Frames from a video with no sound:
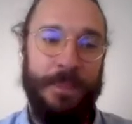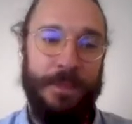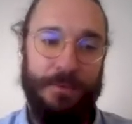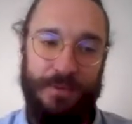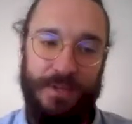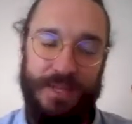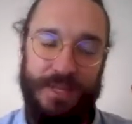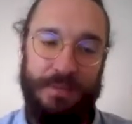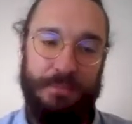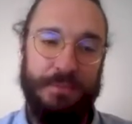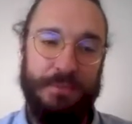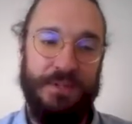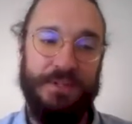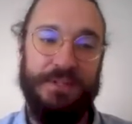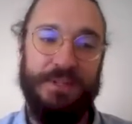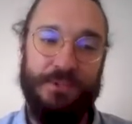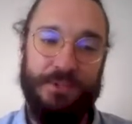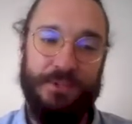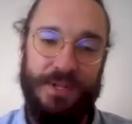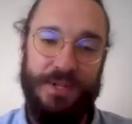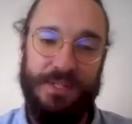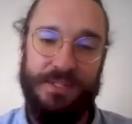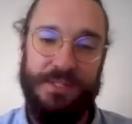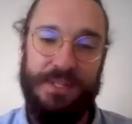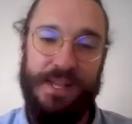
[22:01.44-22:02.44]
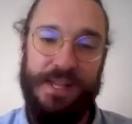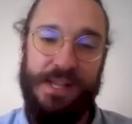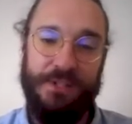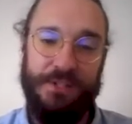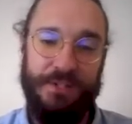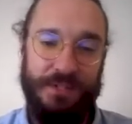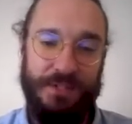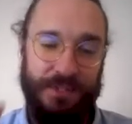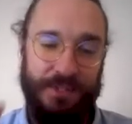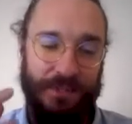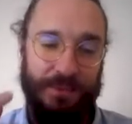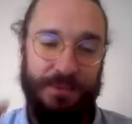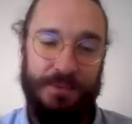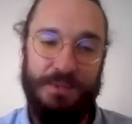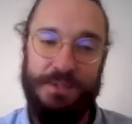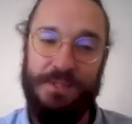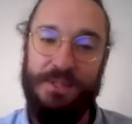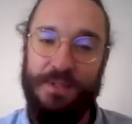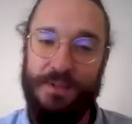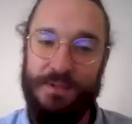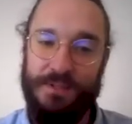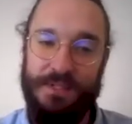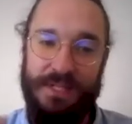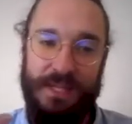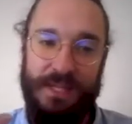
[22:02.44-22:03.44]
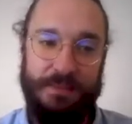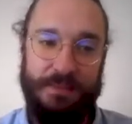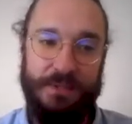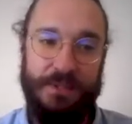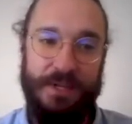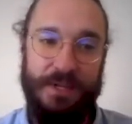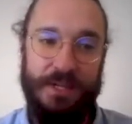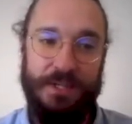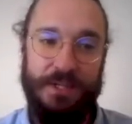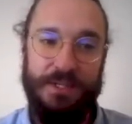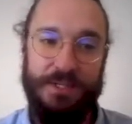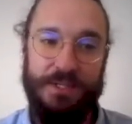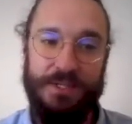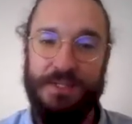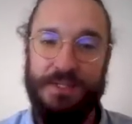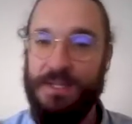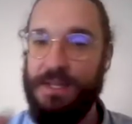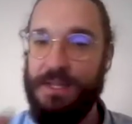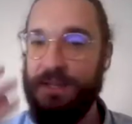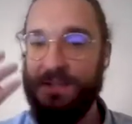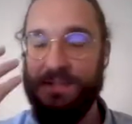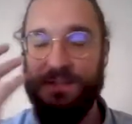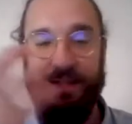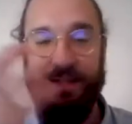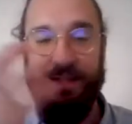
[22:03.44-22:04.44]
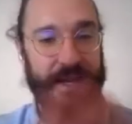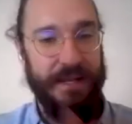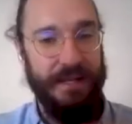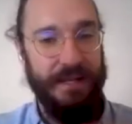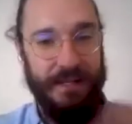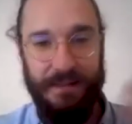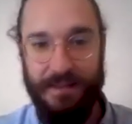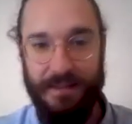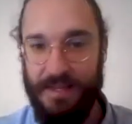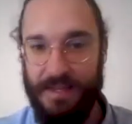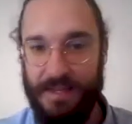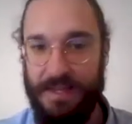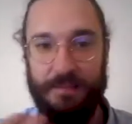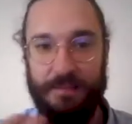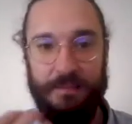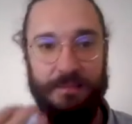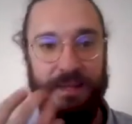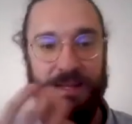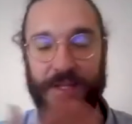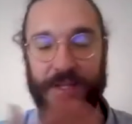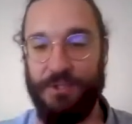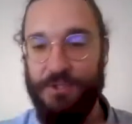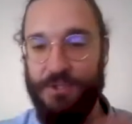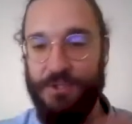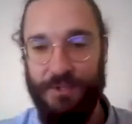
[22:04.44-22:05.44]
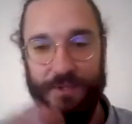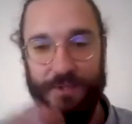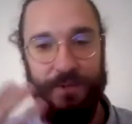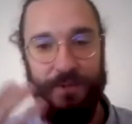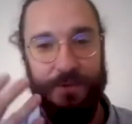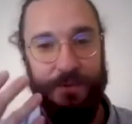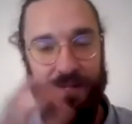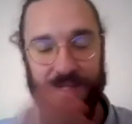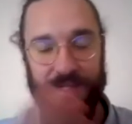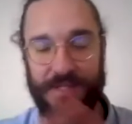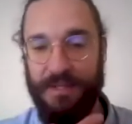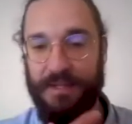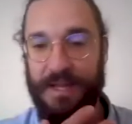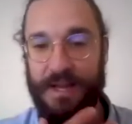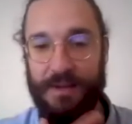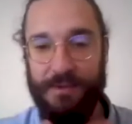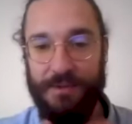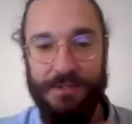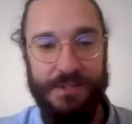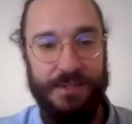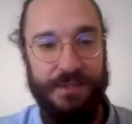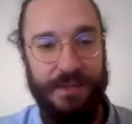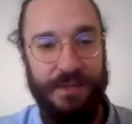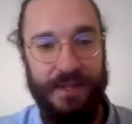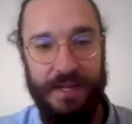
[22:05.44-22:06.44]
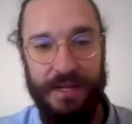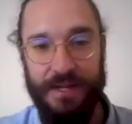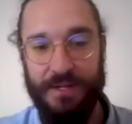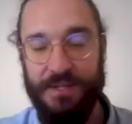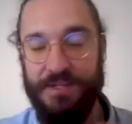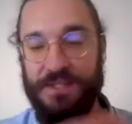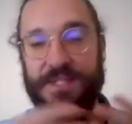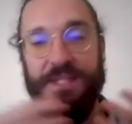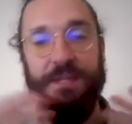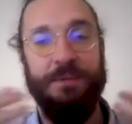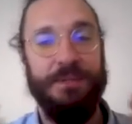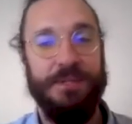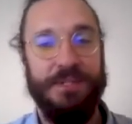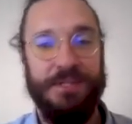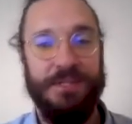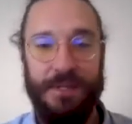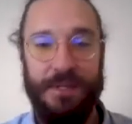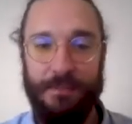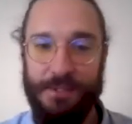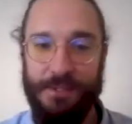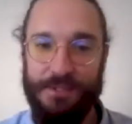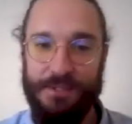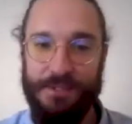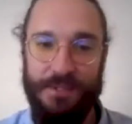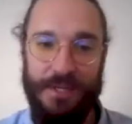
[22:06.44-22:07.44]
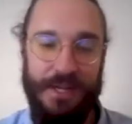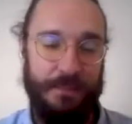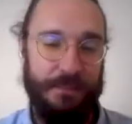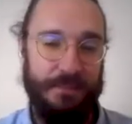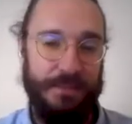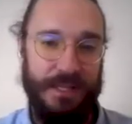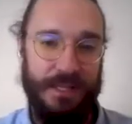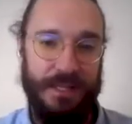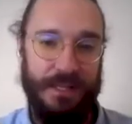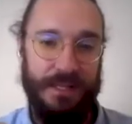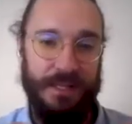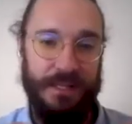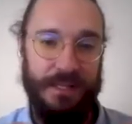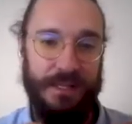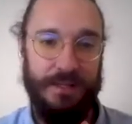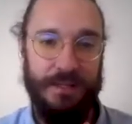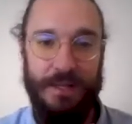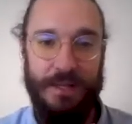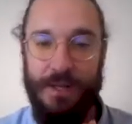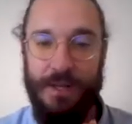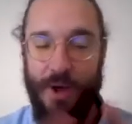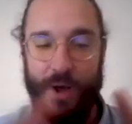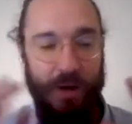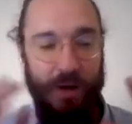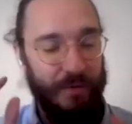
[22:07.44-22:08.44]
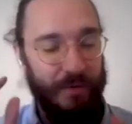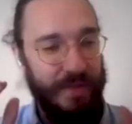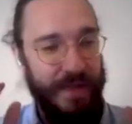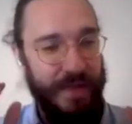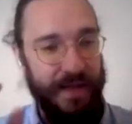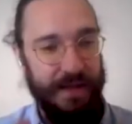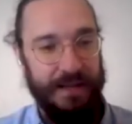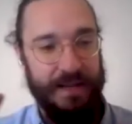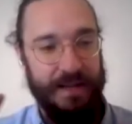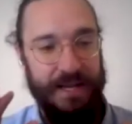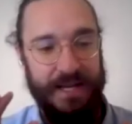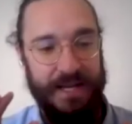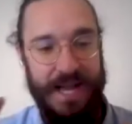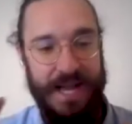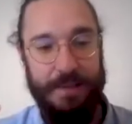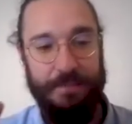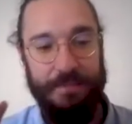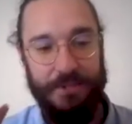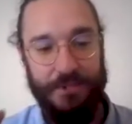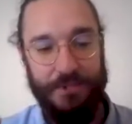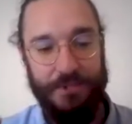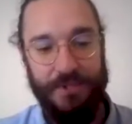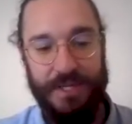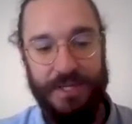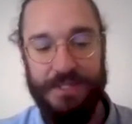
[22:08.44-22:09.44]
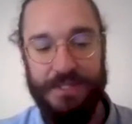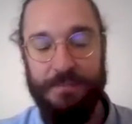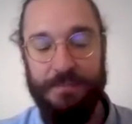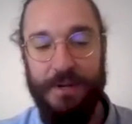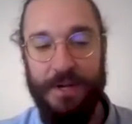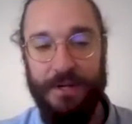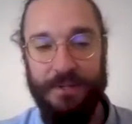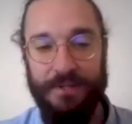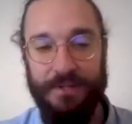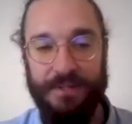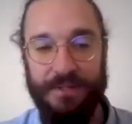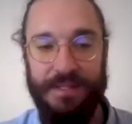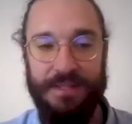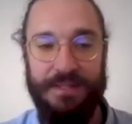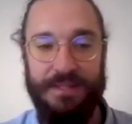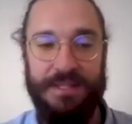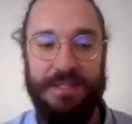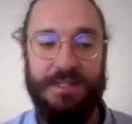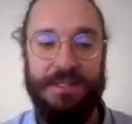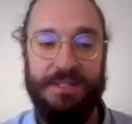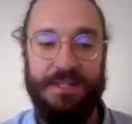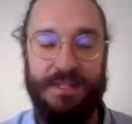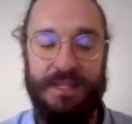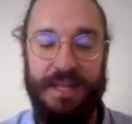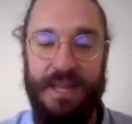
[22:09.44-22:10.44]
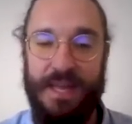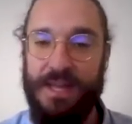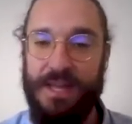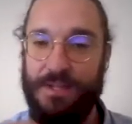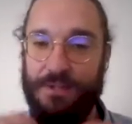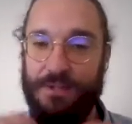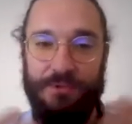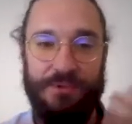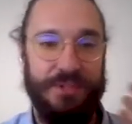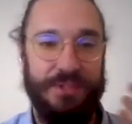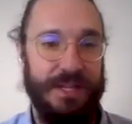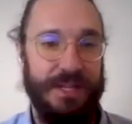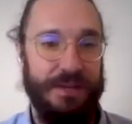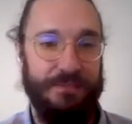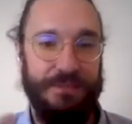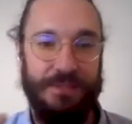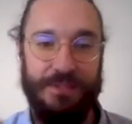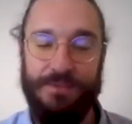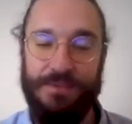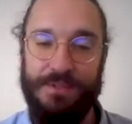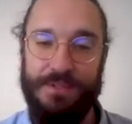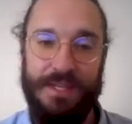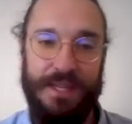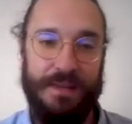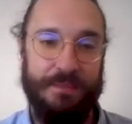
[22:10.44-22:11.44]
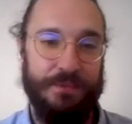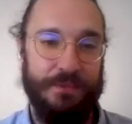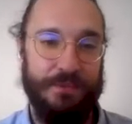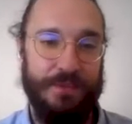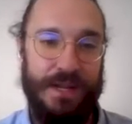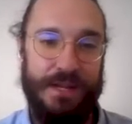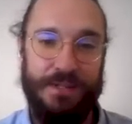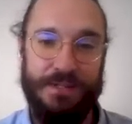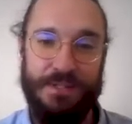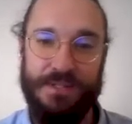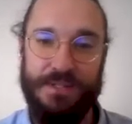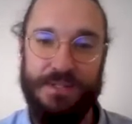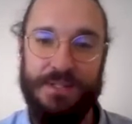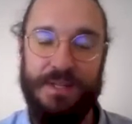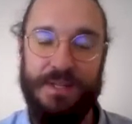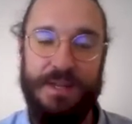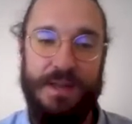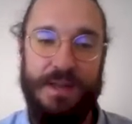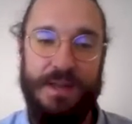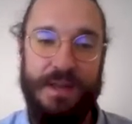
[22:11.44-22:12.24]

We had building transactions, using those abstractions, signing them, making sure that the right accounts are there, sequence numbers are updated. All of that kind of happens transparently in the SDK, and you just have to use the abstractions.